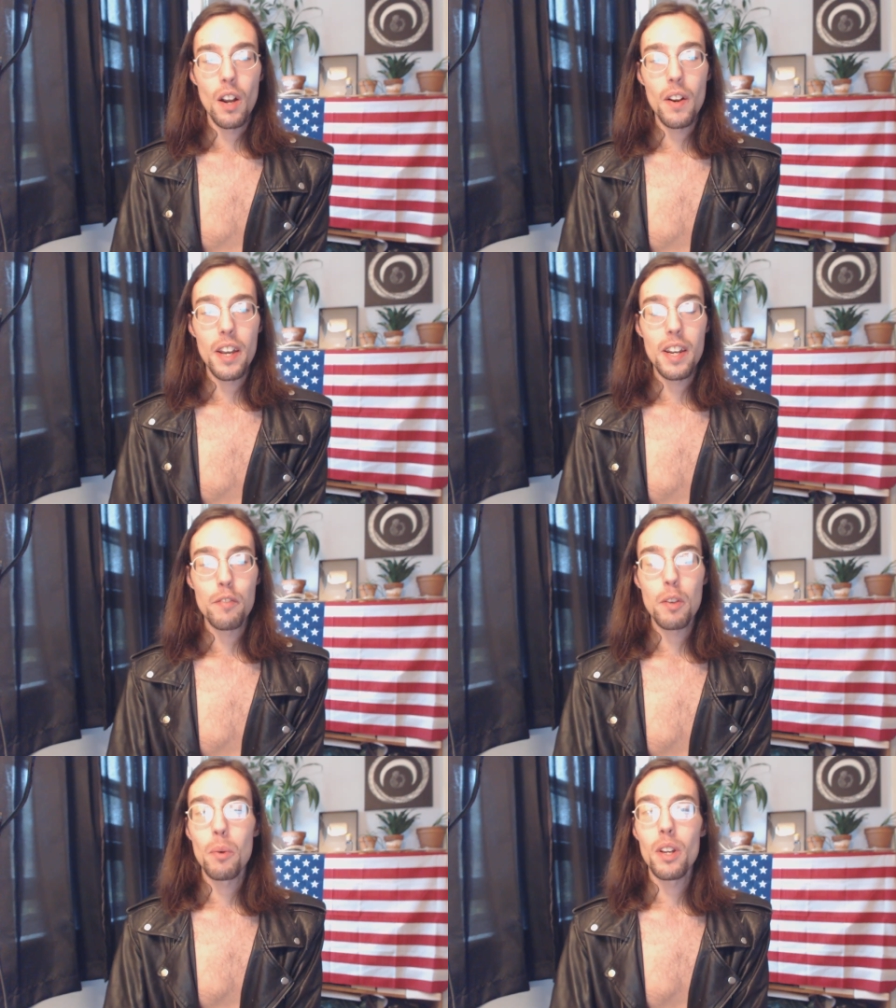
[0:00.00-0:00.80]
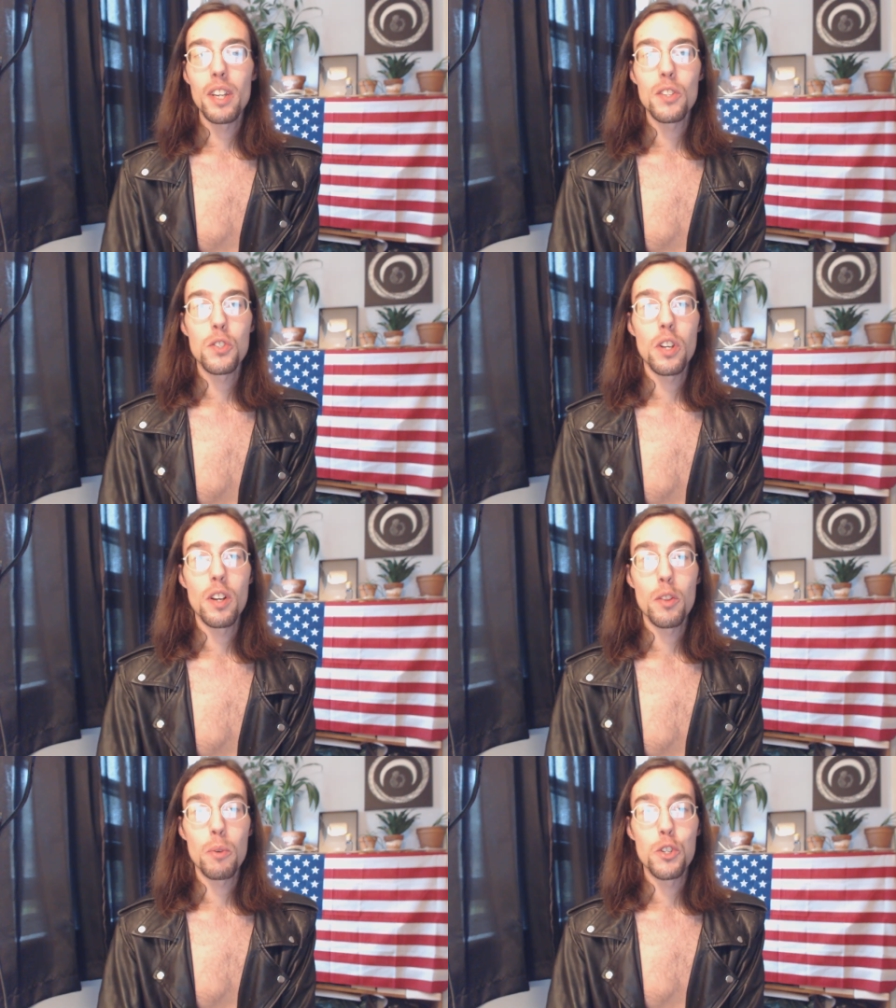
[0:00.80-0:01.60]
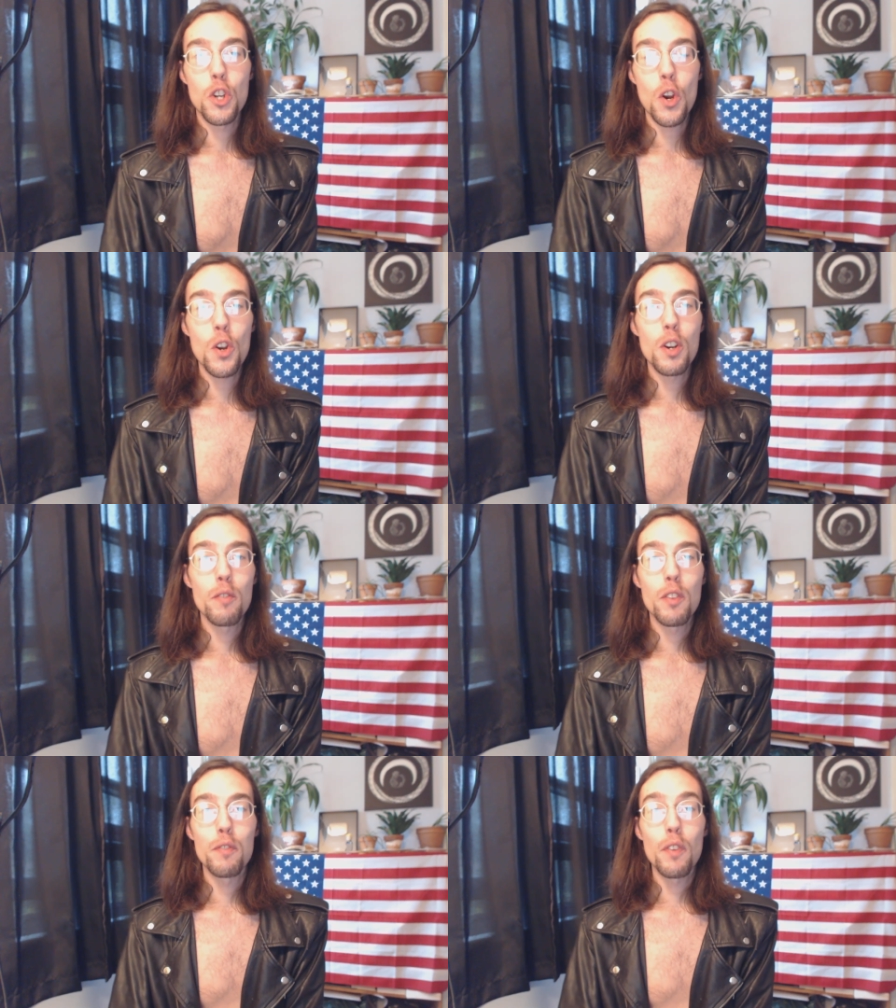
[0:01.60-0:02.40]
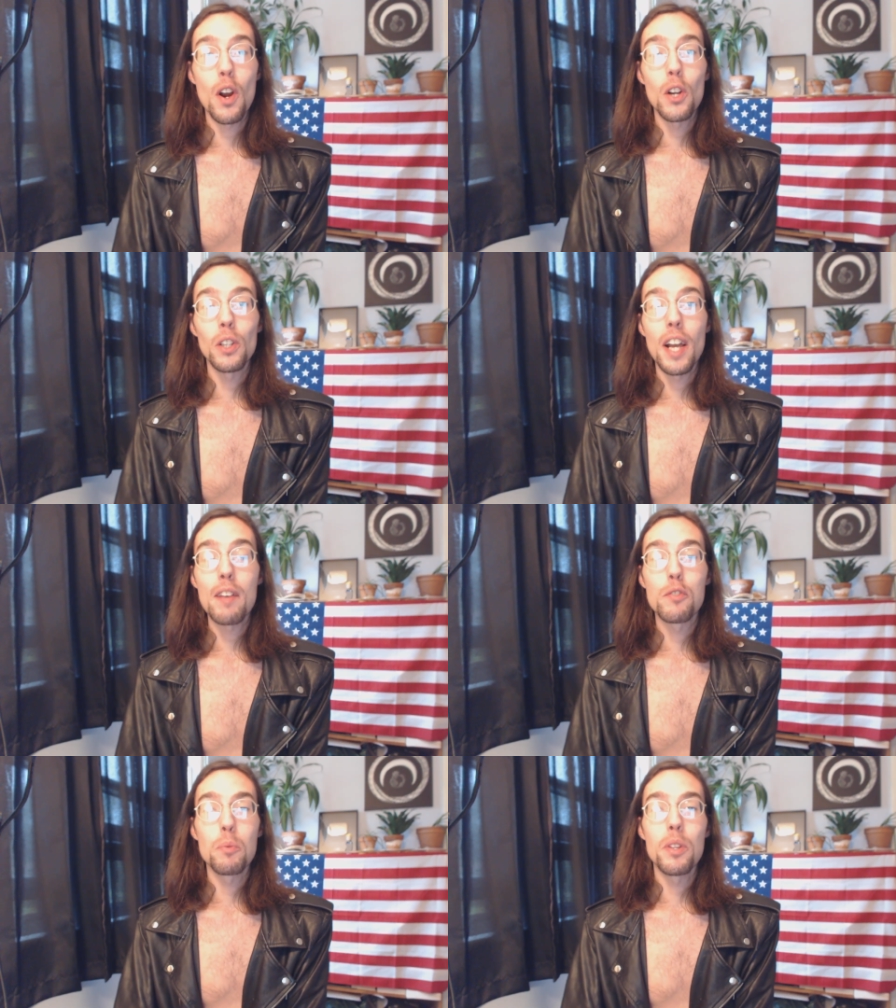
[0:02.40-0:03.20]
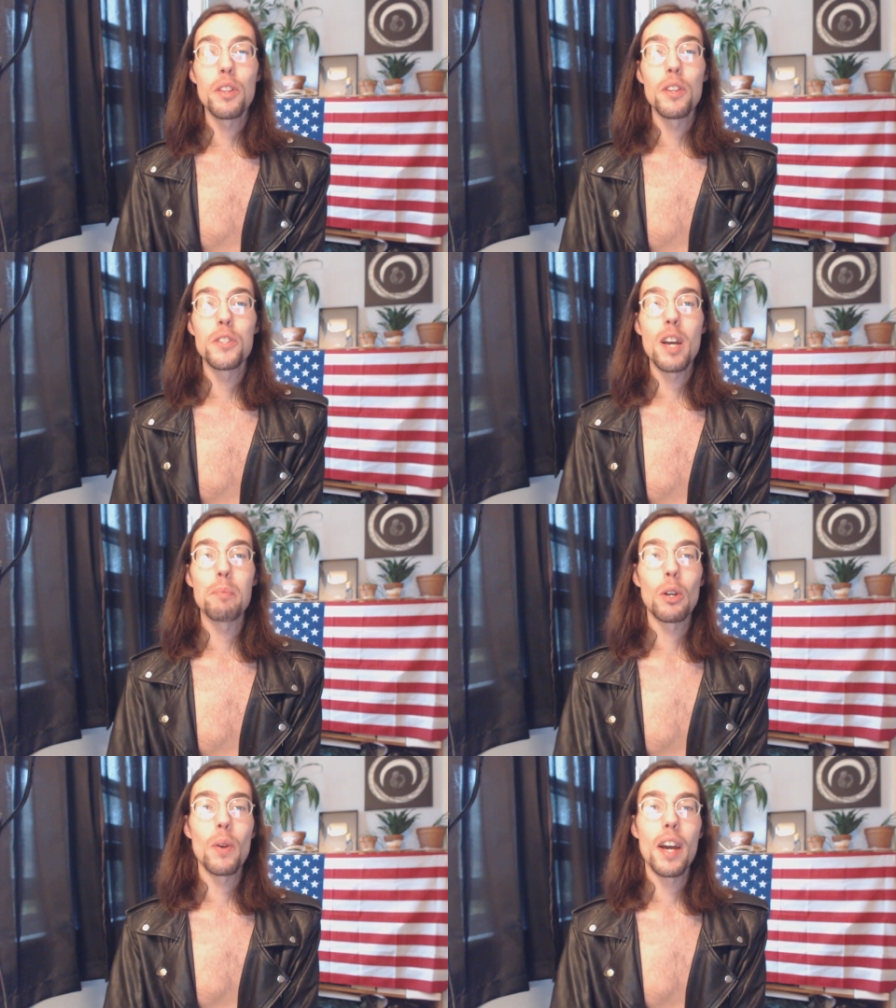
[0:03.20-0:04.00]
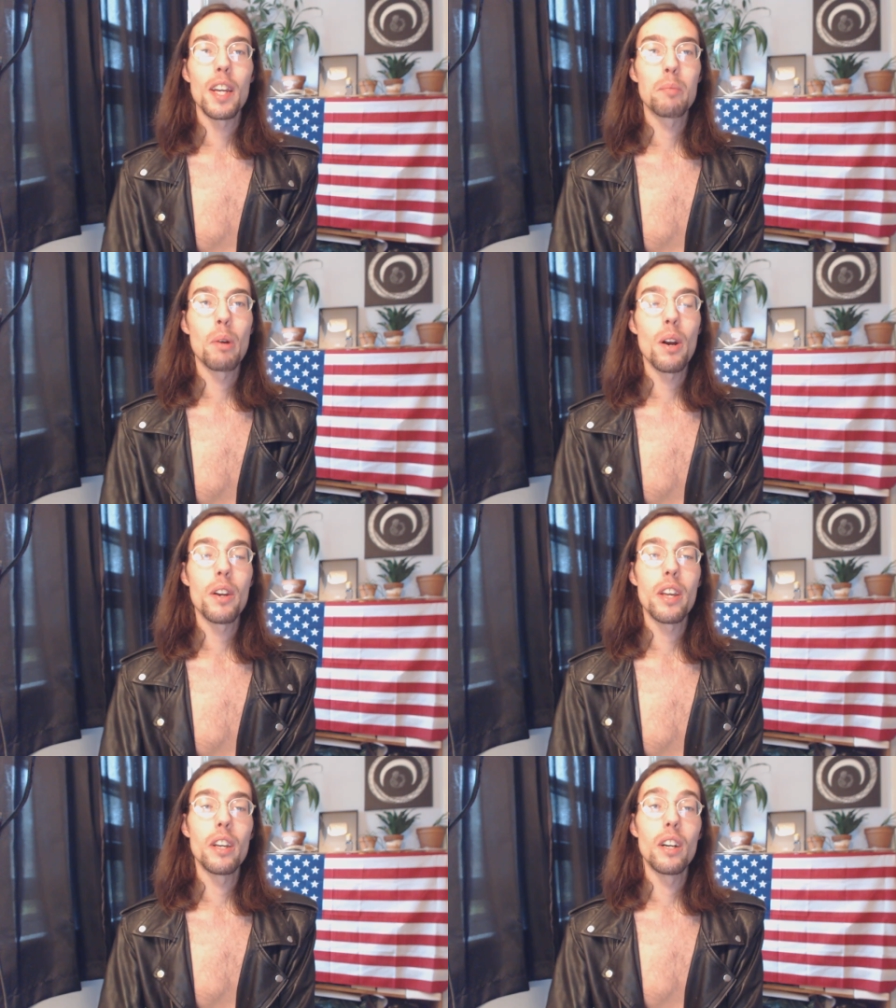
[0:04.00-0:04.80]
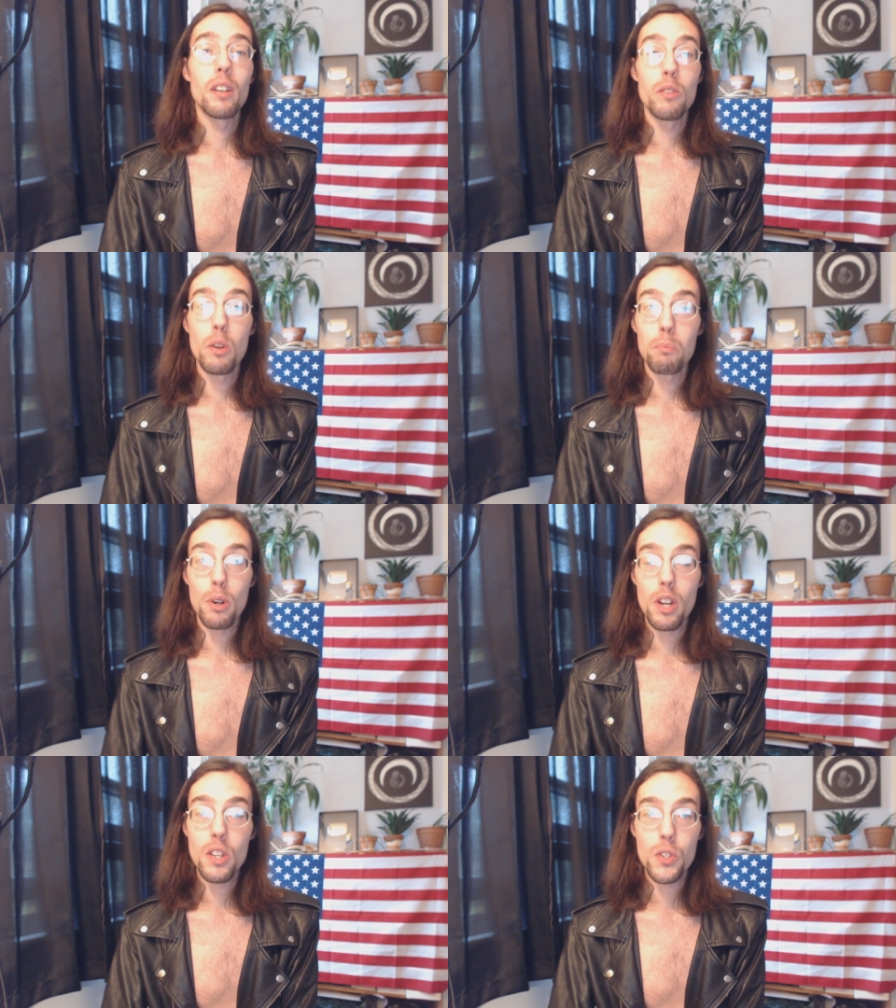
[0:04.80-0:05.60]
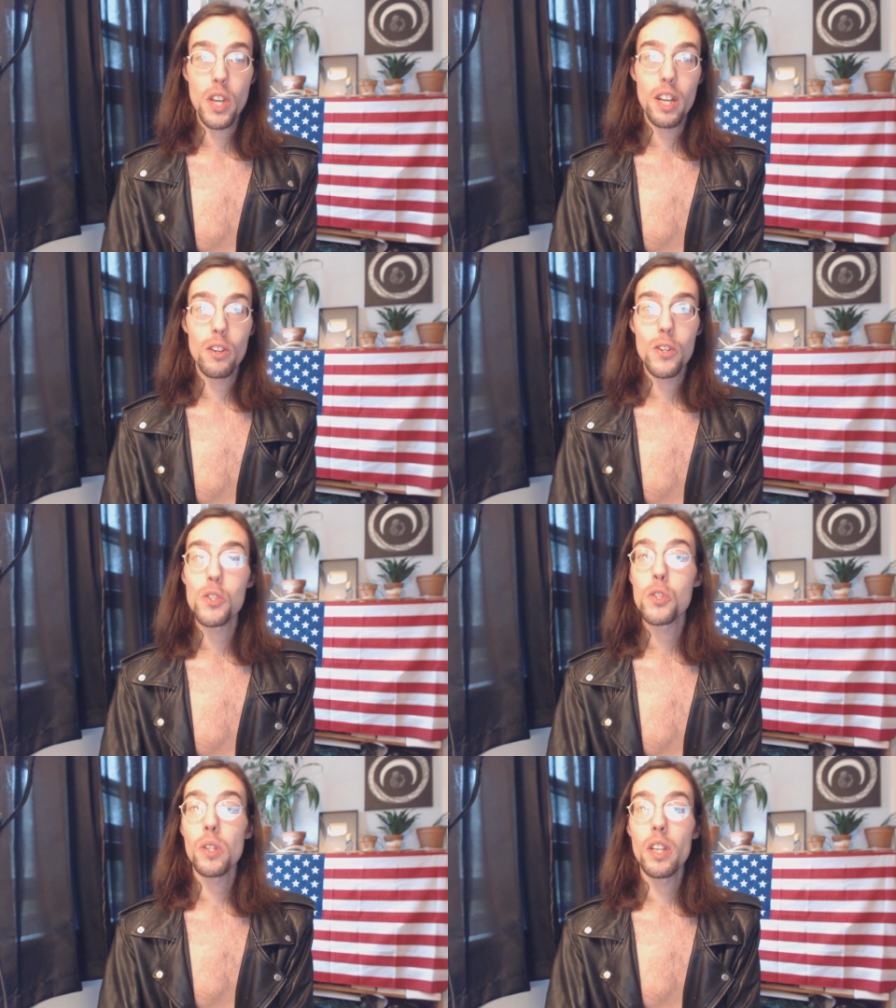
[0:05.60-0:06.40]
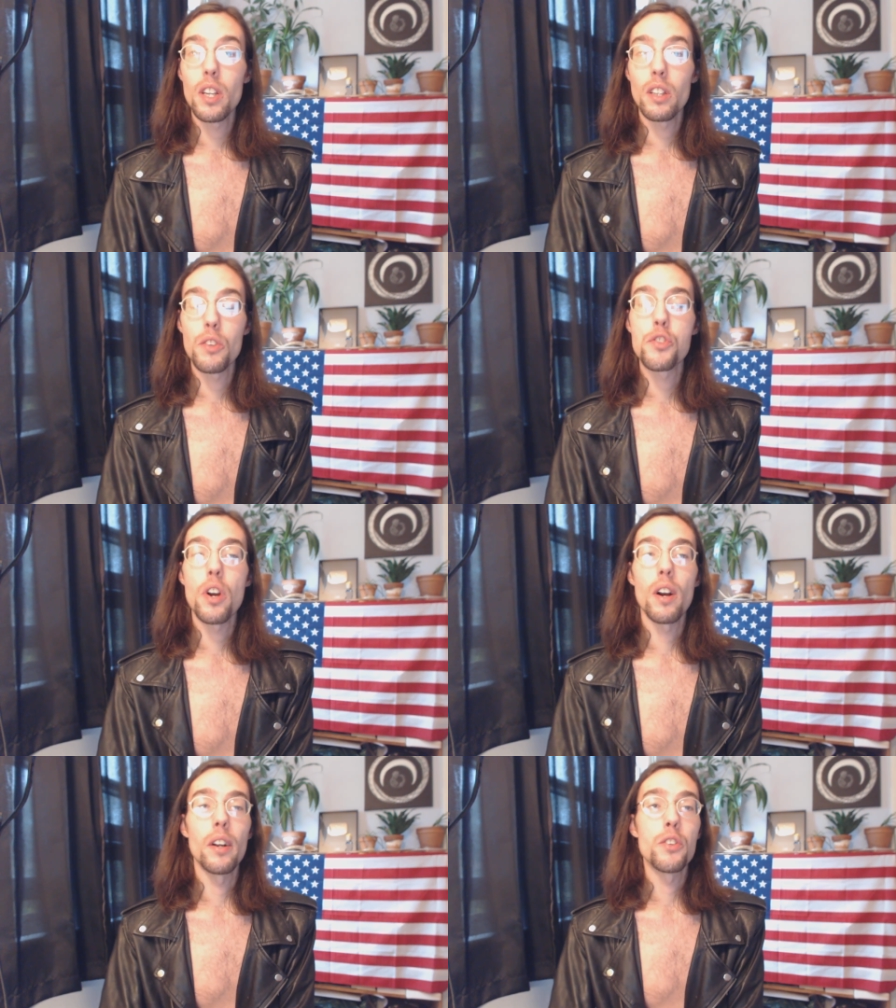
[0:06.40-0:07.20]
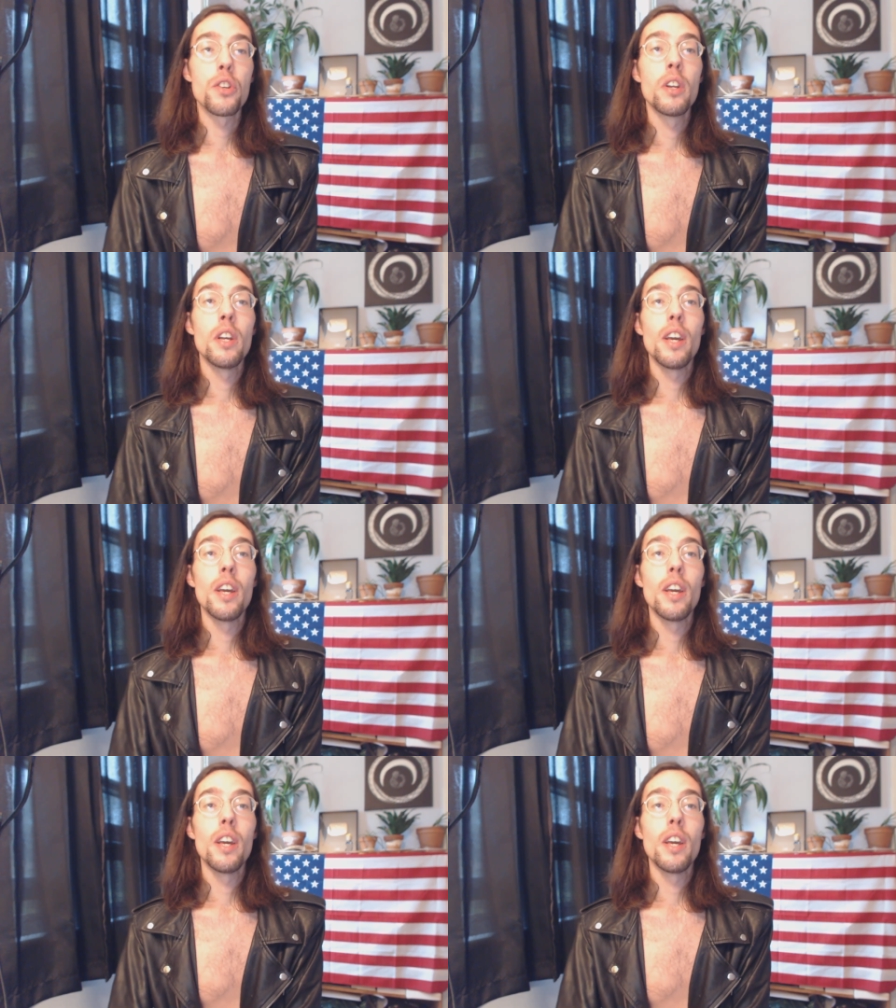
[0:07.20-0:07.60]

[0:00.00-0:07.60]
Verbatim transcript: All right, everyone, it's uh, the return of the far left within the Democratic Party. Uh, Bernie Sanders is leading the charge.